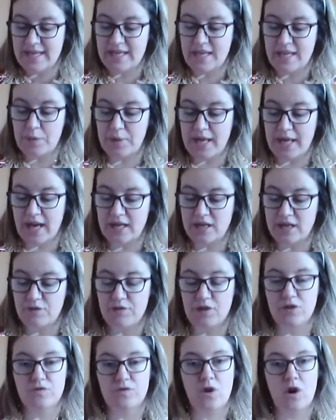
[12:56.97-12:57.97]
Now again, if
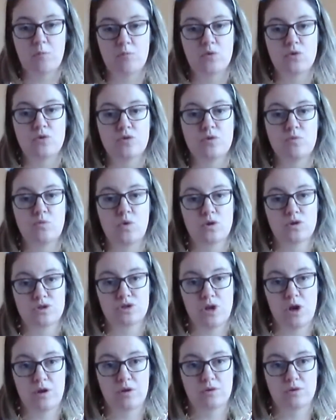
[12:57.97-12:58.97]
you've got more than one
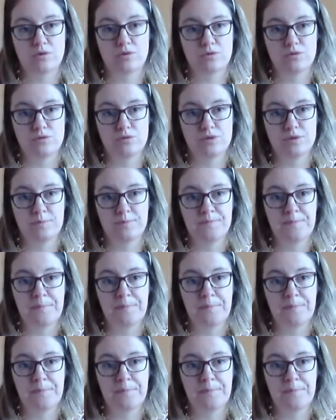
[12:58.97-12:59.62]
child